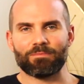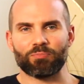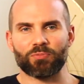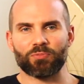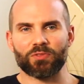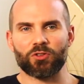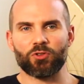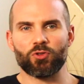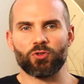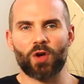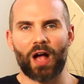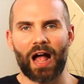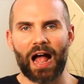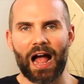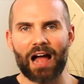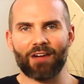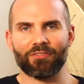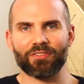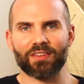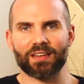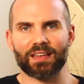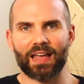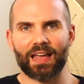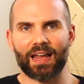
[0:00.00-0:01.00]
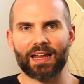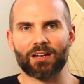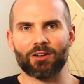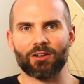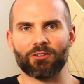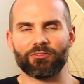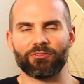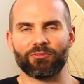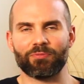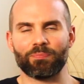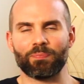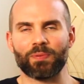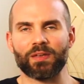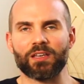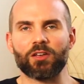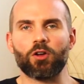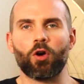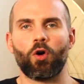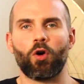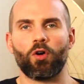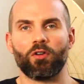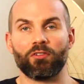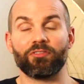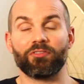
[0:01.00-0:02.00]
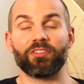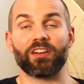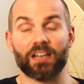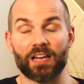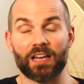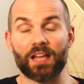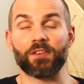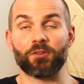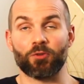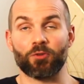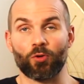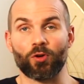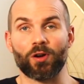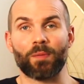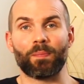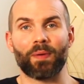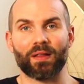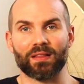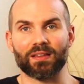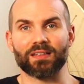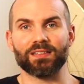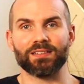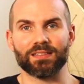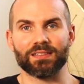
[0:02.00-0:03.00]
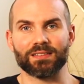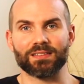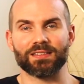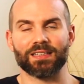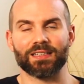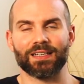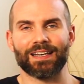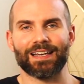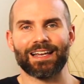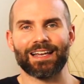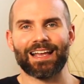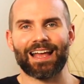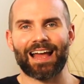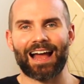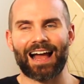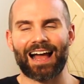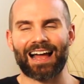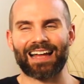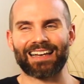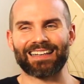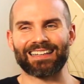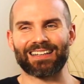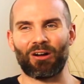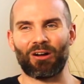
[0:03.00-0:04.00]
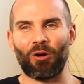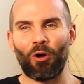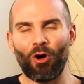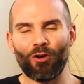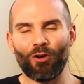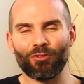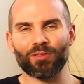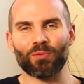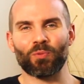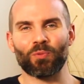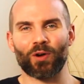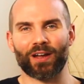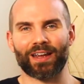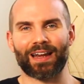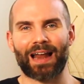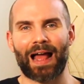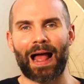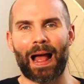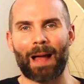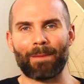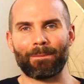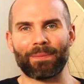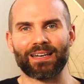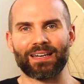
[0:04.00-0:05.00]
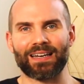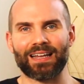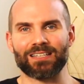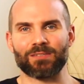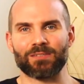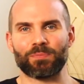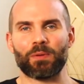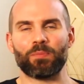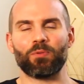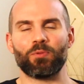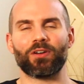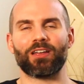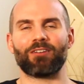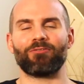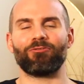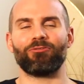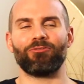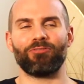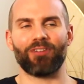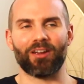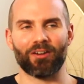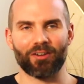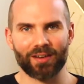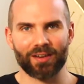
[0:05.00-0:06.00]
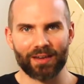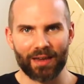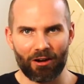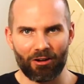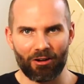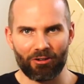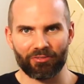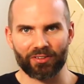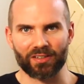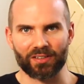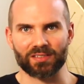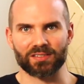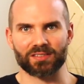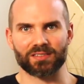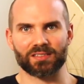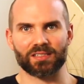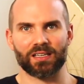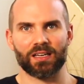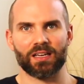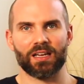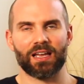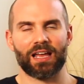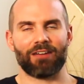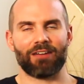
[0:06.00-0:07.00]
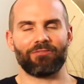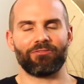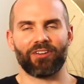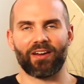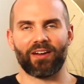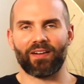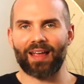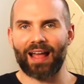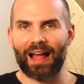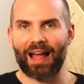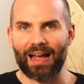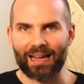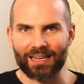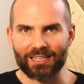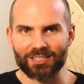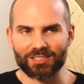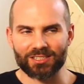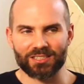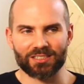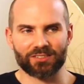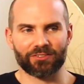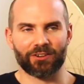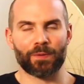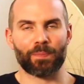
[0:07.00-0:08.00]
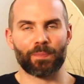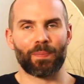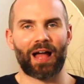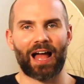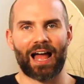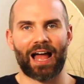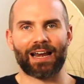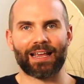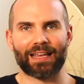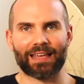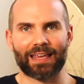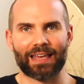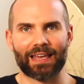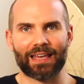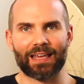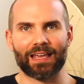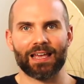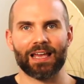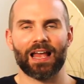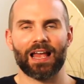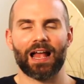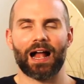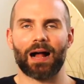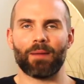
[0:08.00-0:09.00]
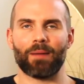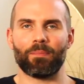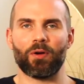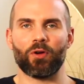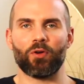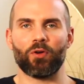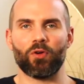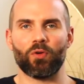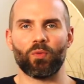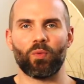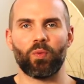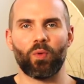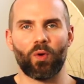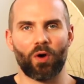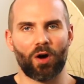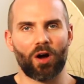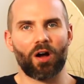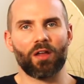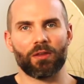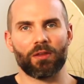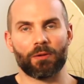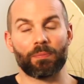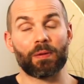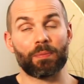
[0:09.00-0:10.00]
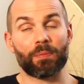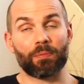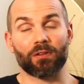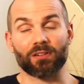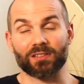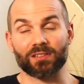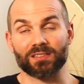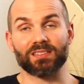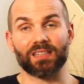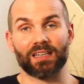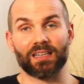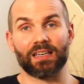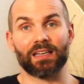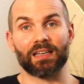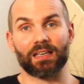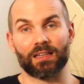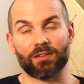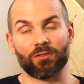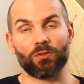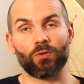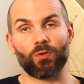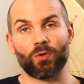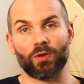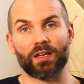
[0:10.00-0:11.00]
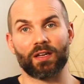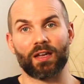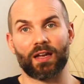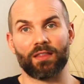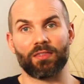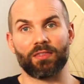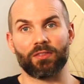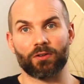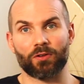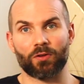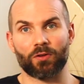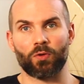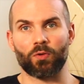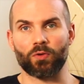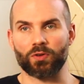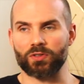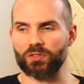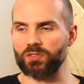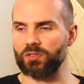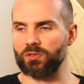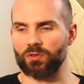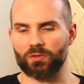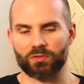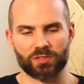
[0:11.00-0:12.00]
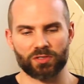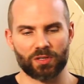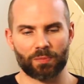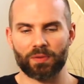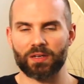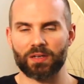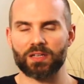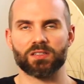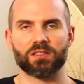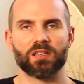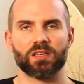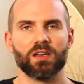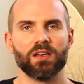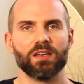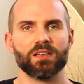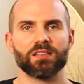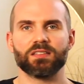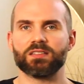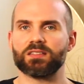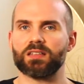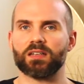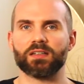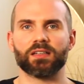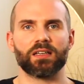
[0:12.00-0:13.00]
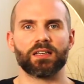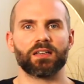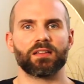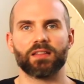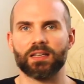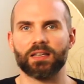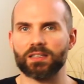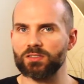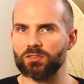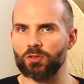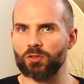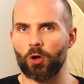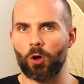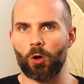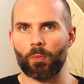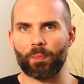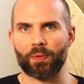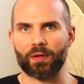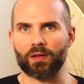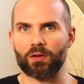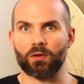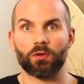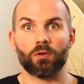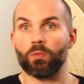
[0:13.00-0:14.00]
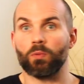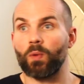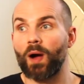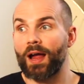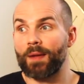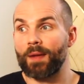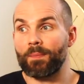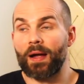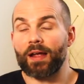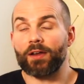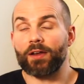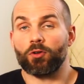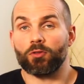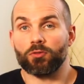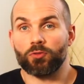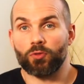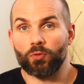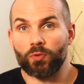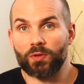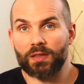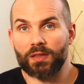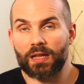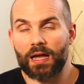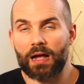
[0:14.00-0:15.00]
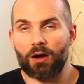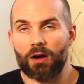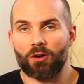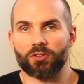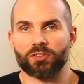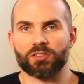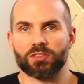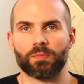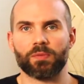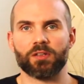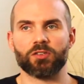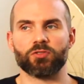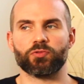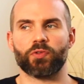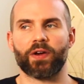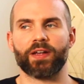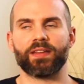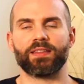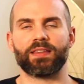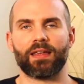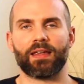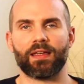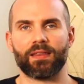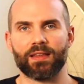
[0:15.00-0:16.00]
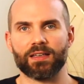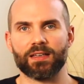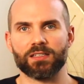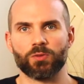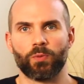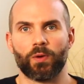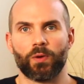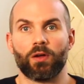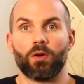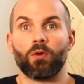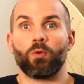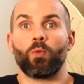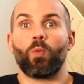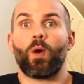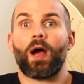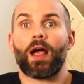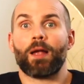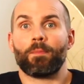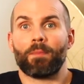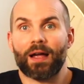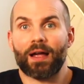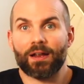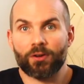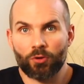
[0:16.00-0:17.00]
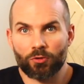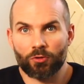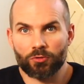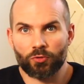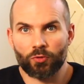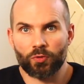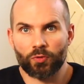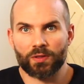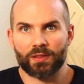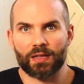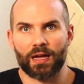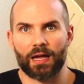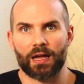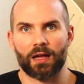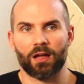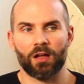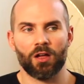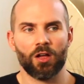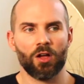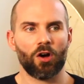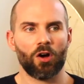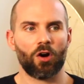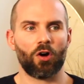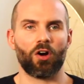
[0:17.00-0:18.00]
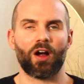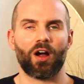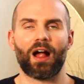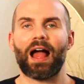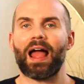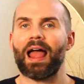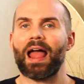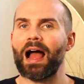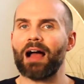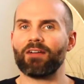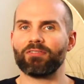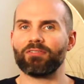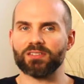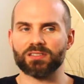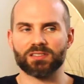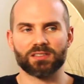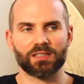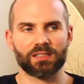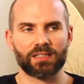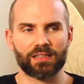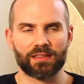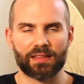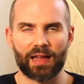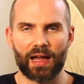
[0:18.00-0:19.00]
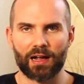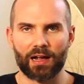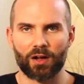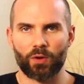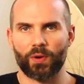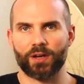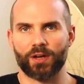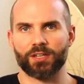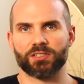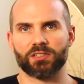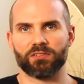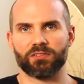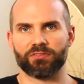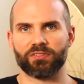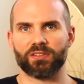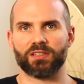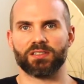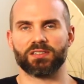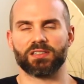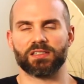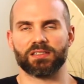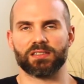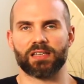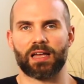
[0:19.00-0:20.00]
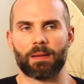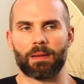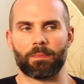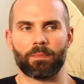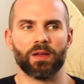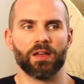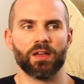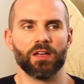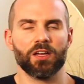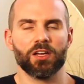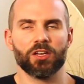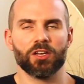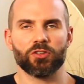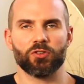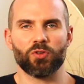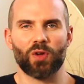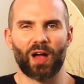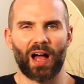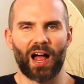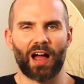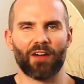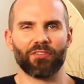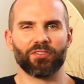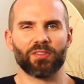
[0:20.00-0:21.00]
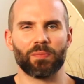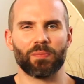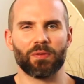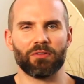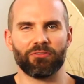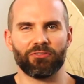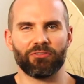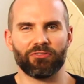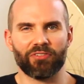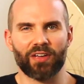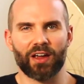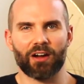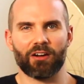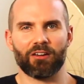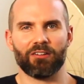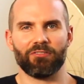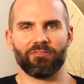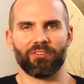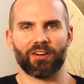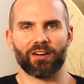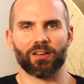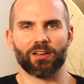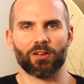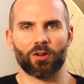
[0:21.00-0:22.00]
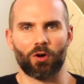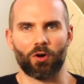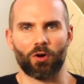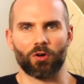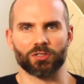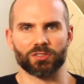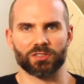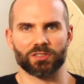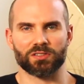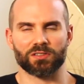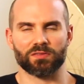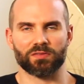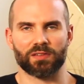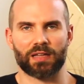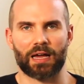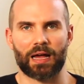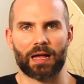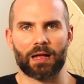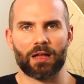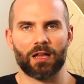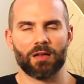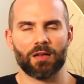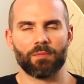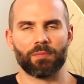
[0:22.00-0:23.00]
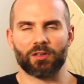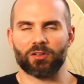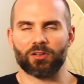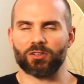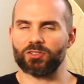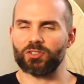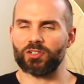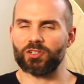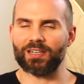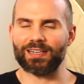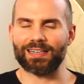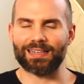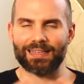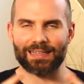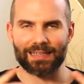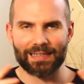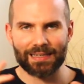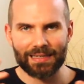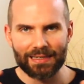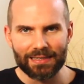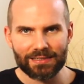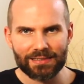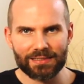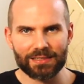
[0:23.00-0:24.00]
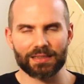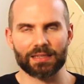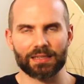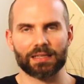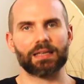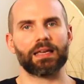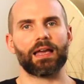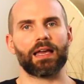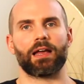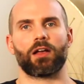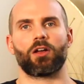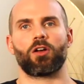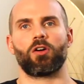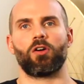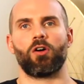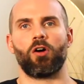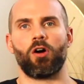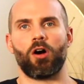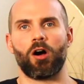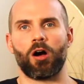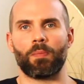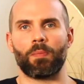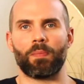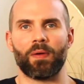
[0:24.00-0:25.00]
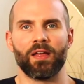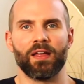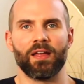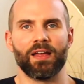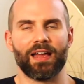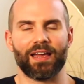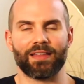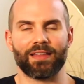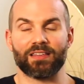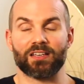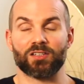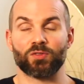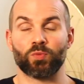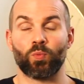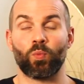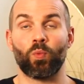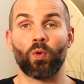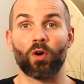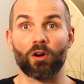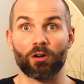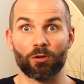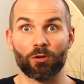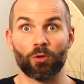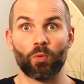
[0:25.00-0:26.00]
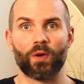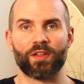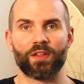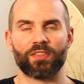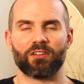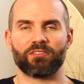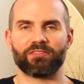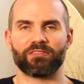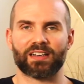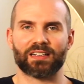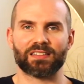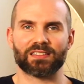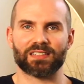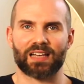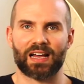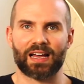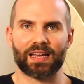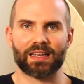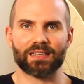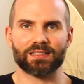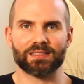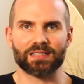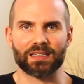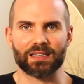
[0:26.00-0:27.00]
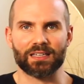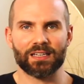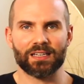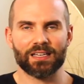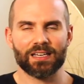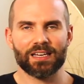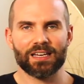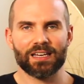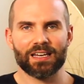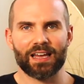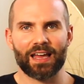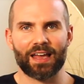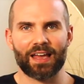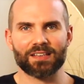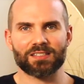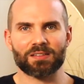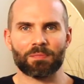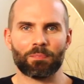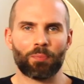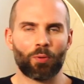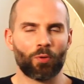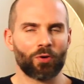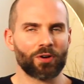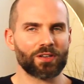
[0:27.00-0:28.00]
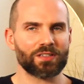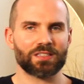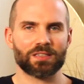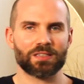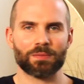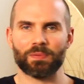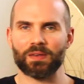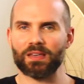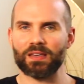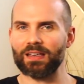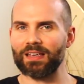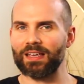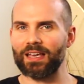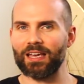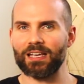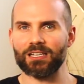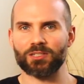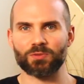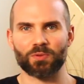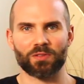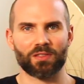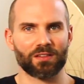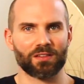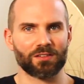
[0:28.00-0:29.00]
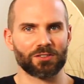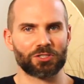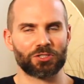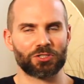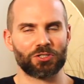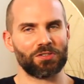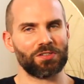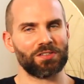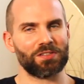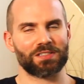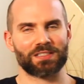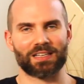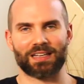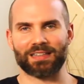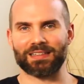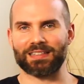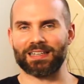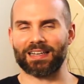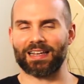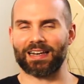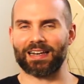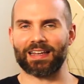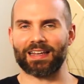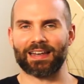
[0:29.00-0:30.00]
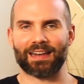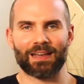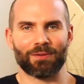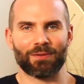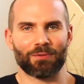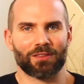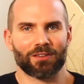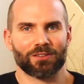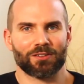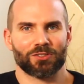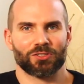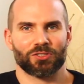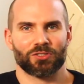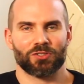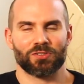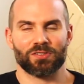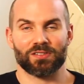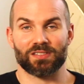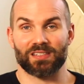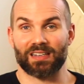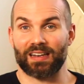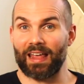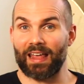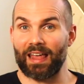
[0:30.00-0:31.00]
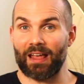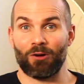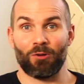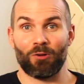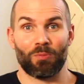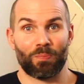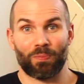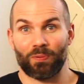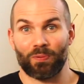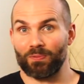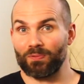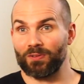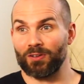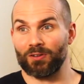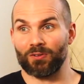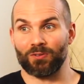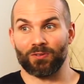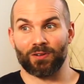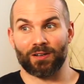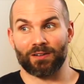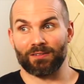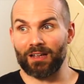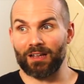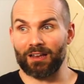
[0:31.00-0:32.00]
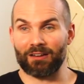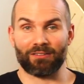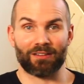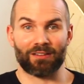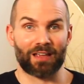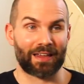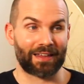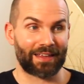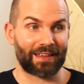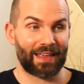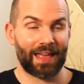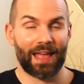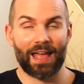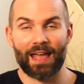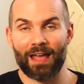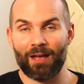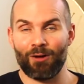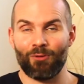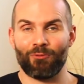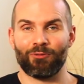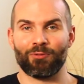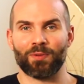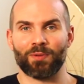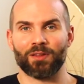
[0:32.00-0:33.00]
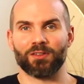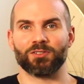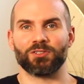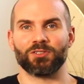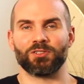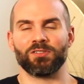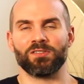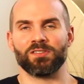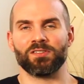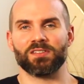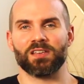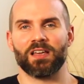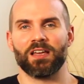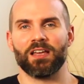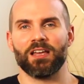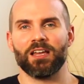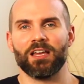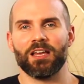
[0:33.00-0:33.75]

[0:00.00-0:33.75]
You have to kind of be confident in your own abilities. And often what can happen is people get very nervous, very anxious, very panicky about what other people are saying and doing in their course. You know, somebody's studying this topic, oh, why am I not doing that? Or somebody's writing in this way, oh, why am I not doing that? Or I haven't studied that question for this exam. You have to be very, very cautious of that because you can easily get caught up in this whirlwind of anxiety. It's important to be engaged with other students and to kind of connect with other students and help, and get help from other students.